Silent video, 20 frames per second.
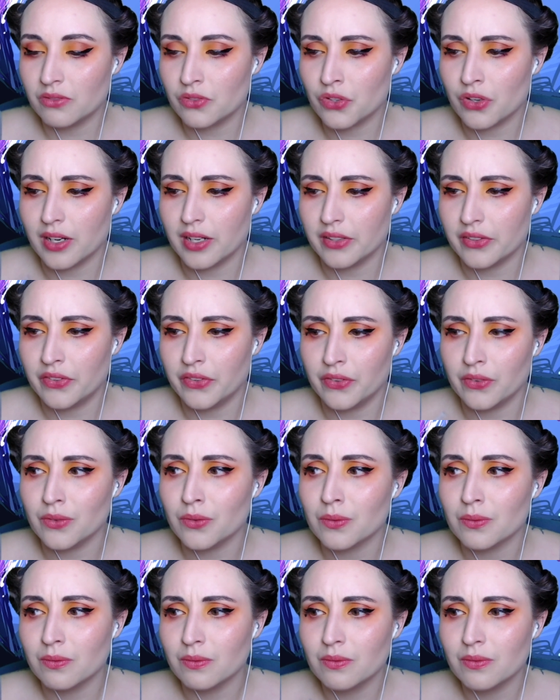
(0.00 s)
I
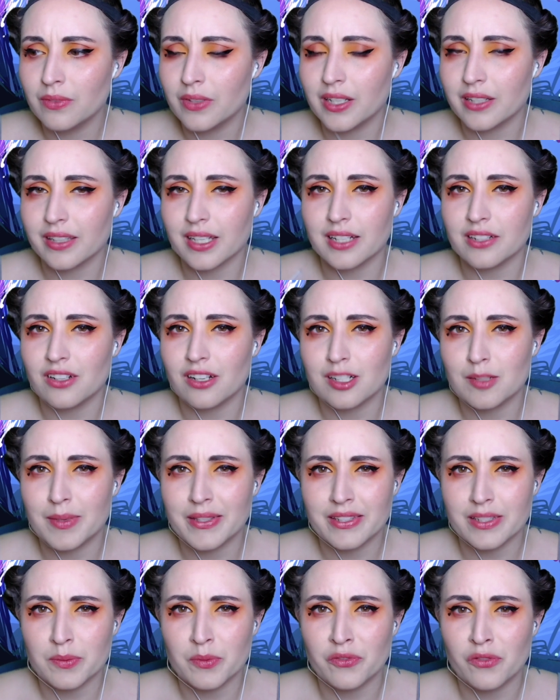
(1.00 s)
think I talked about
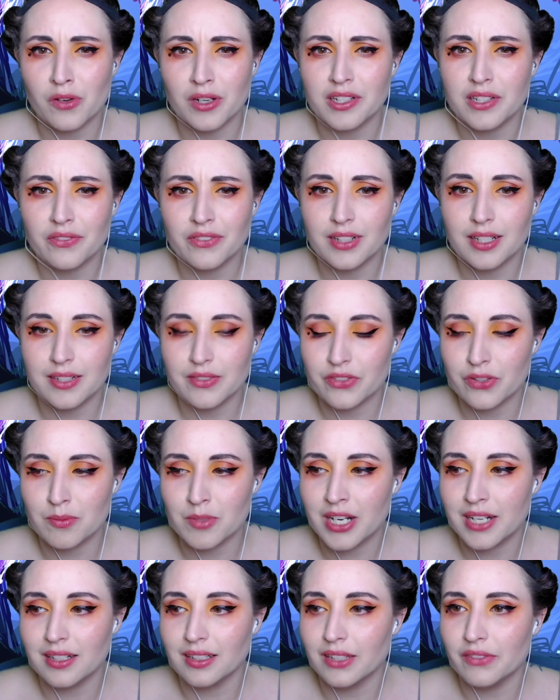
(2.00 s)
this before in a different live stream,
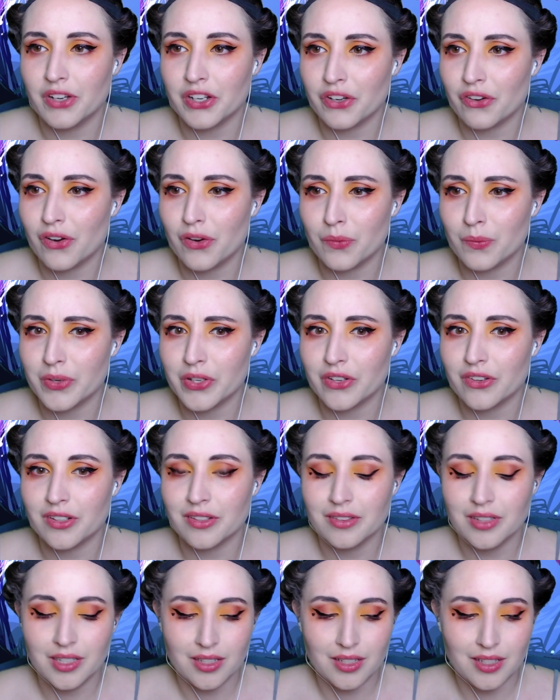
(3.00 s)
trying to live on your own when you're
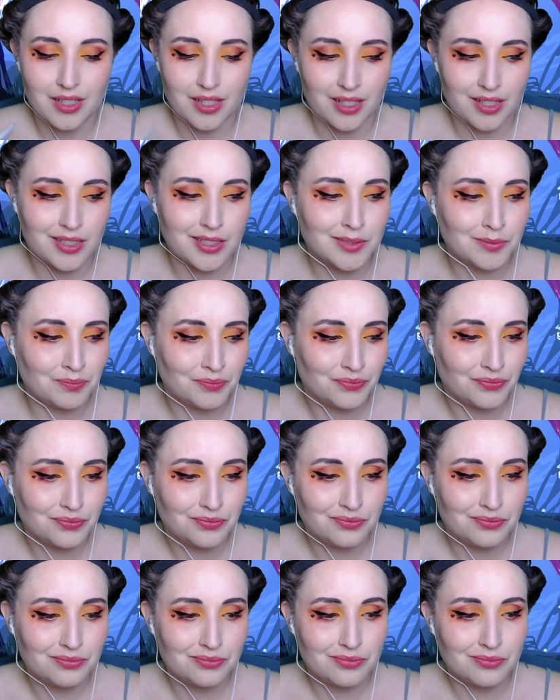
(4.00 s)

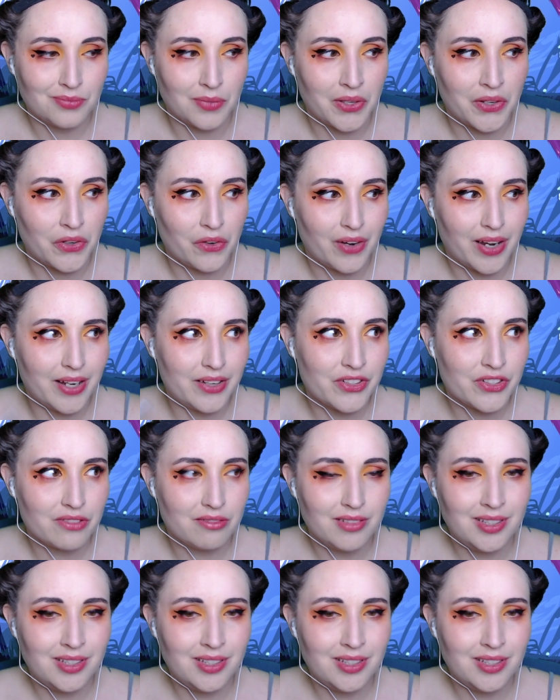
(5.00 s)
underage.